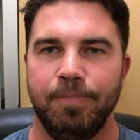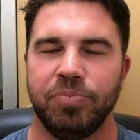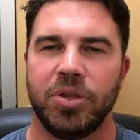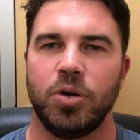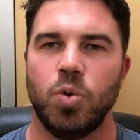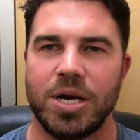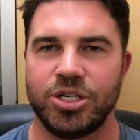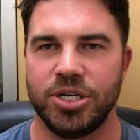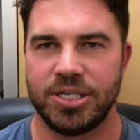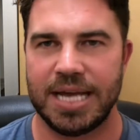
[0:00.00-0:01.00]
the
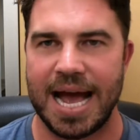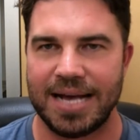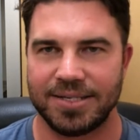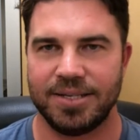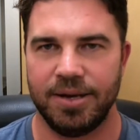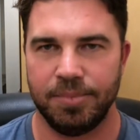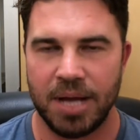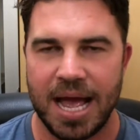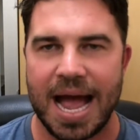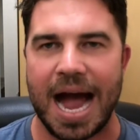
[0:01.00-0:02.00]
questions to ask them,
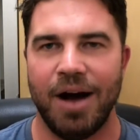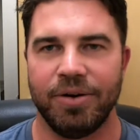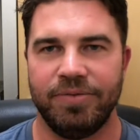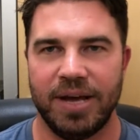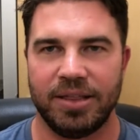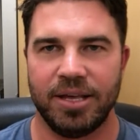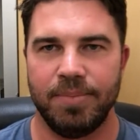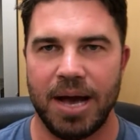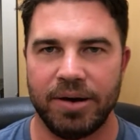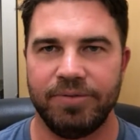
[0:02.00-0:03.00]
how to vet them,
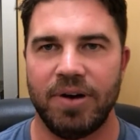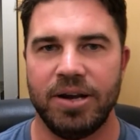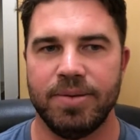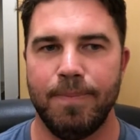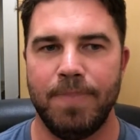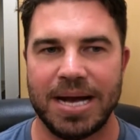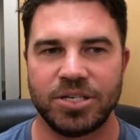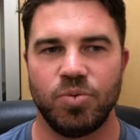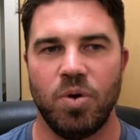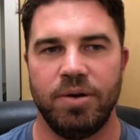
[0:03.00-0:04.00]
how to find the best
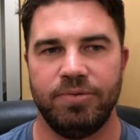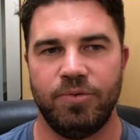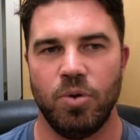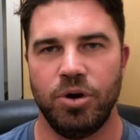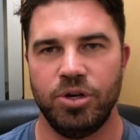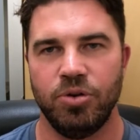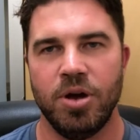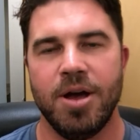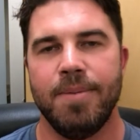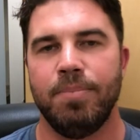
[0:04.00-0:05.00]
one for you.
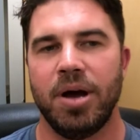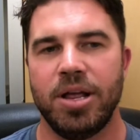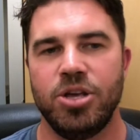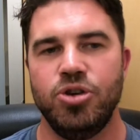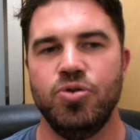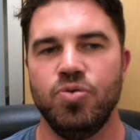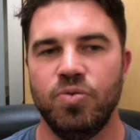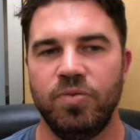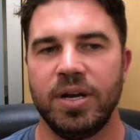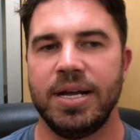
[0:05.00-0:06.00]
But you've
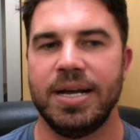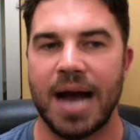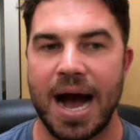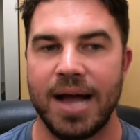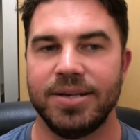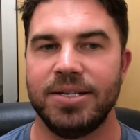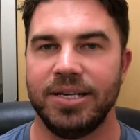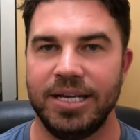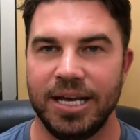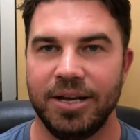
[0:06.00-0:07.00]
got to
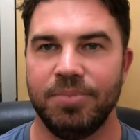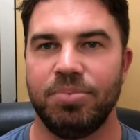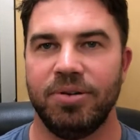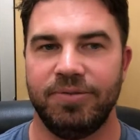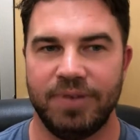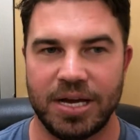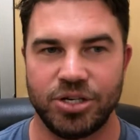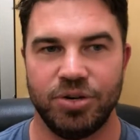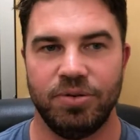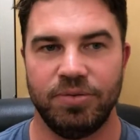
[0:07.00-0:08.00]
get
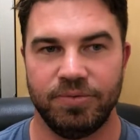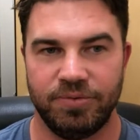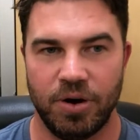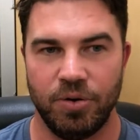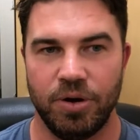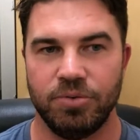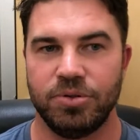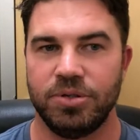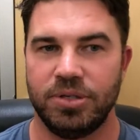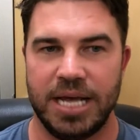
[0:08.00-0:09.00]
professional photos
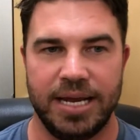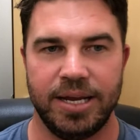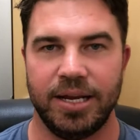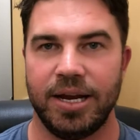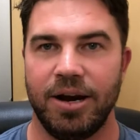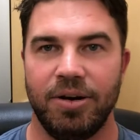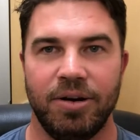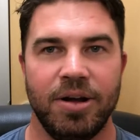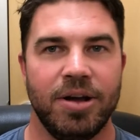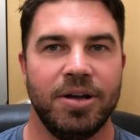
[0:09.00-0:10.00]
taken care
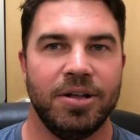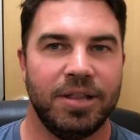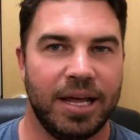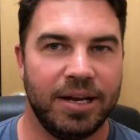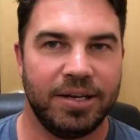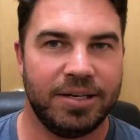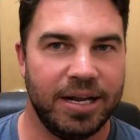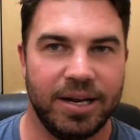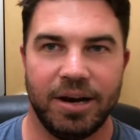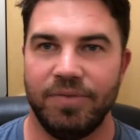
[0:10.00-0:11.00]

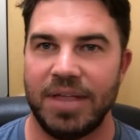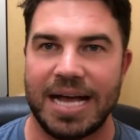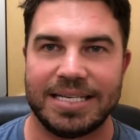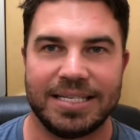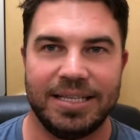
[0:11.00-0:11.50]
of. That's